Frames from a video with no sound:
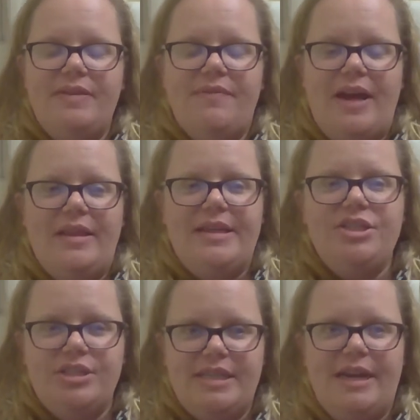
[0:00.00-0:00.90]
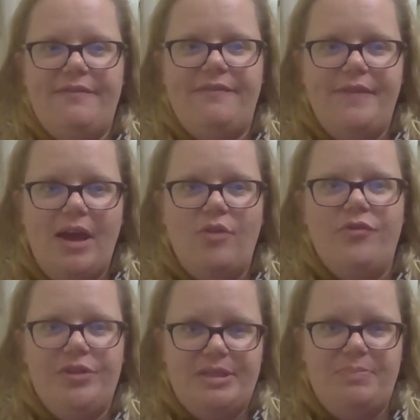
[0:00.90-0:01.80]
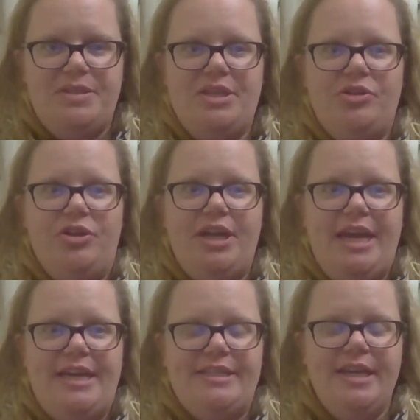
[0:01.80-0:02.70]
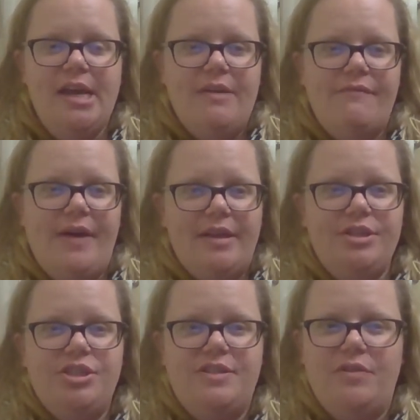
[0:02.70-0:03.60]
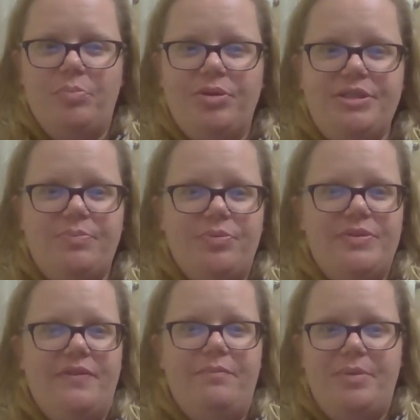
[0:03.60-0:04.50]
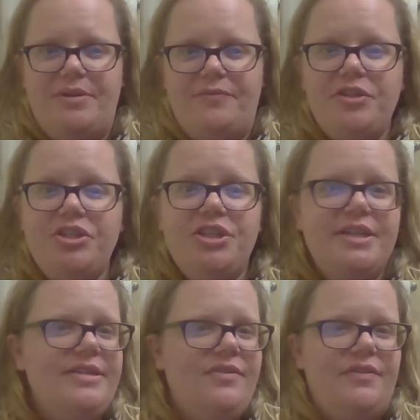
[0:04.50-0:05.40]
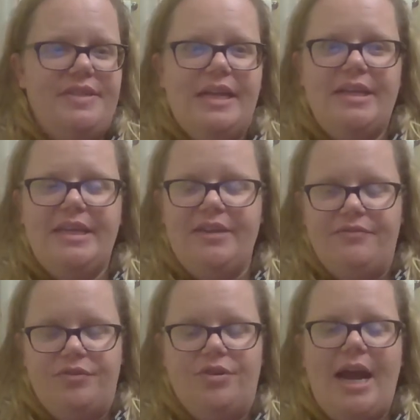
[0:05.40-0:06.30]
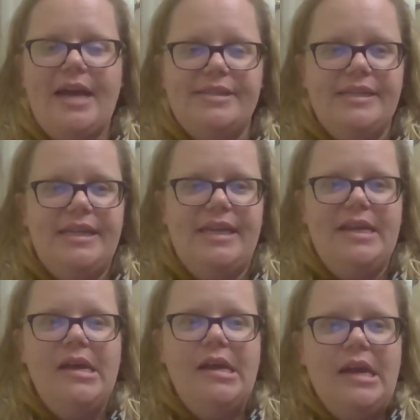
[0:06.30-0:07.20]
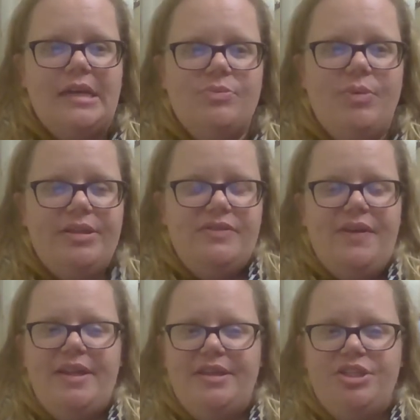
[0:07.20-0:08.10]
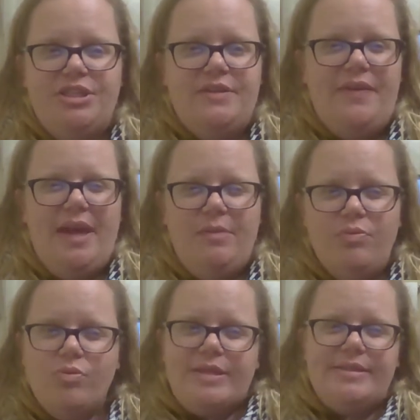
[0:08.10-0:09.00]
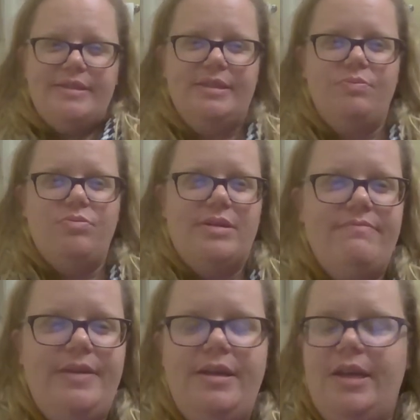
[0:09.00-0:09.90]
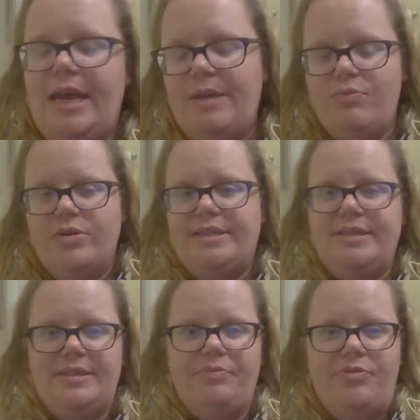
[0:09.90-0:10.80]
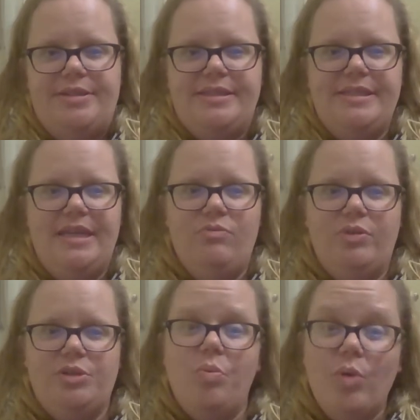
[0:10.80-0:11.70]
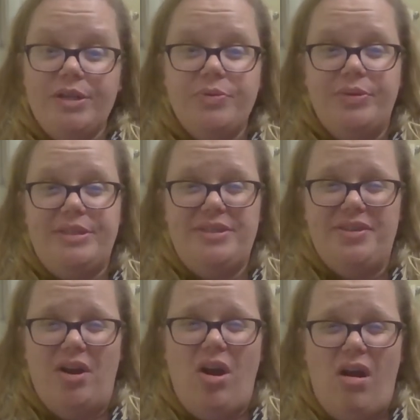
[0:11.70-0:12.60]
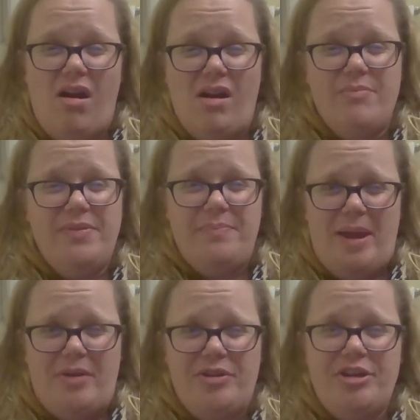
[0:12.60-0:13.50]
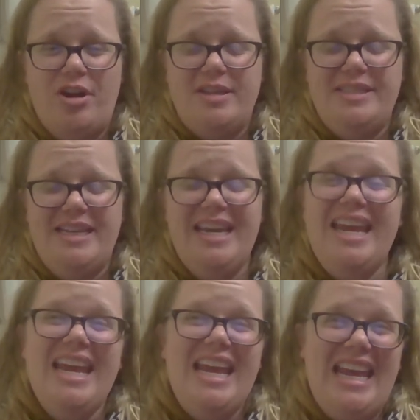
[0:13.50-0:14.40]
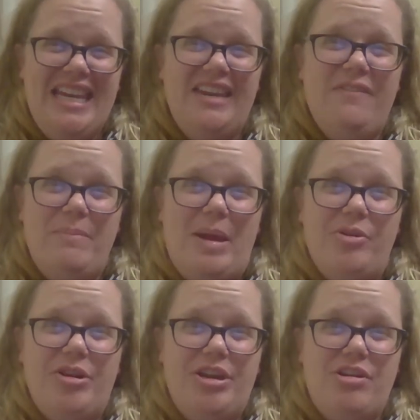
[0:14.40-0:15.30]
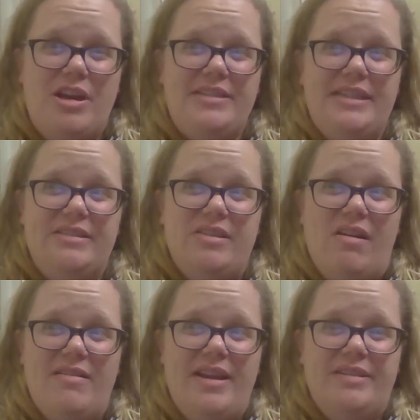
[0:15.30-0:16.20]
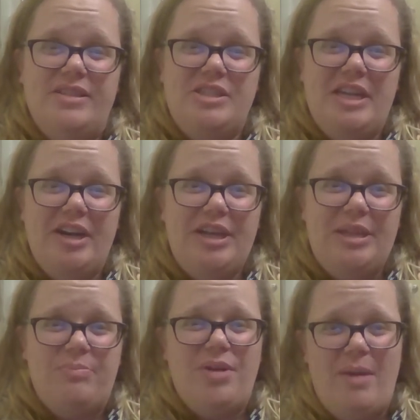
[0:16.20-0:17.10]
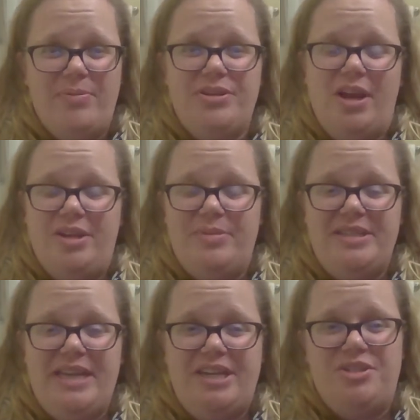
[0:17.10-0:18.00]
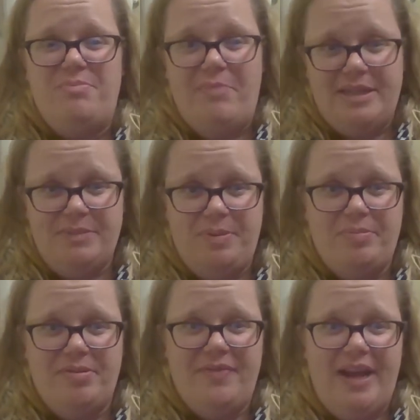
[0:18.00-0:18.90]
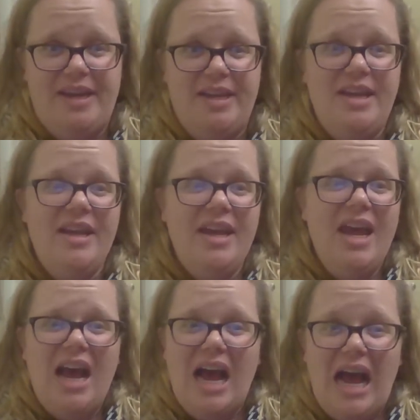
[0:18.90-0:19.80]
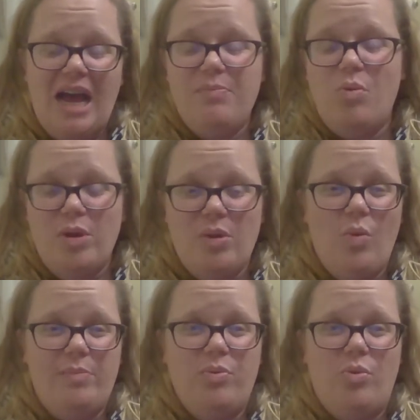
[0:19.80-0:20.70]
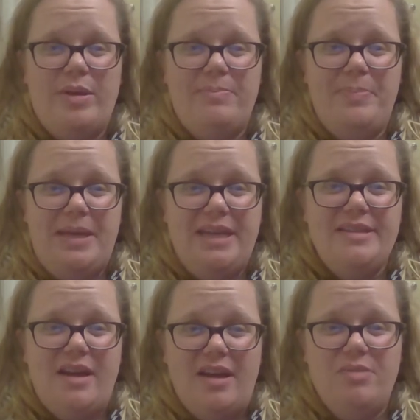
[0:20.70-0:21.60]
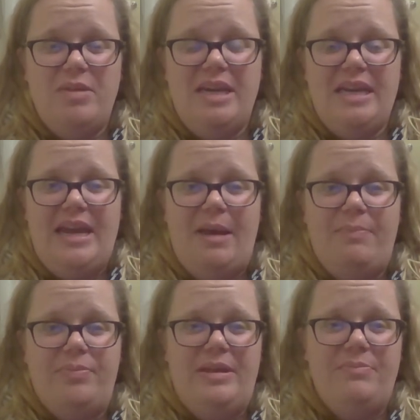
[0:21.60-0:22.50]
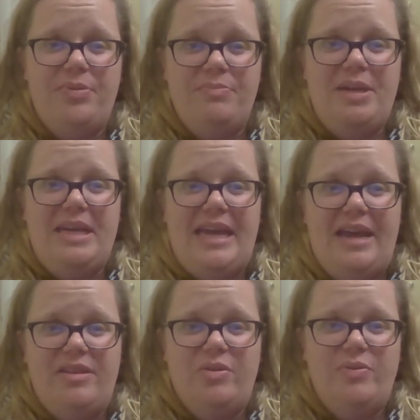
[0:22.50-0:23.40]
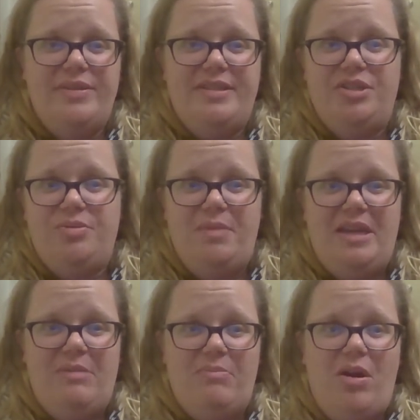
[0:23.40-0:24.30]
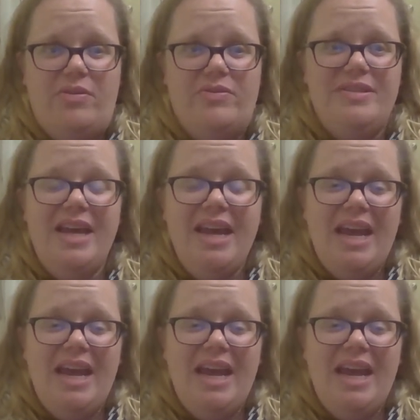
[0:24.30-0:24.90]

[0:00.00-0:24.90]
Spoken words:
violations that I found for this particular case, violations of the principles of beneficence, fidelity, and veracity, as well as violations of 8.6.b and 8.6.c, which point towards the harm of boundary crossing. And if boundary crossings are necessary, then proper documentation must be provided. I.1.b, documenting and implementing ethical decision-making models.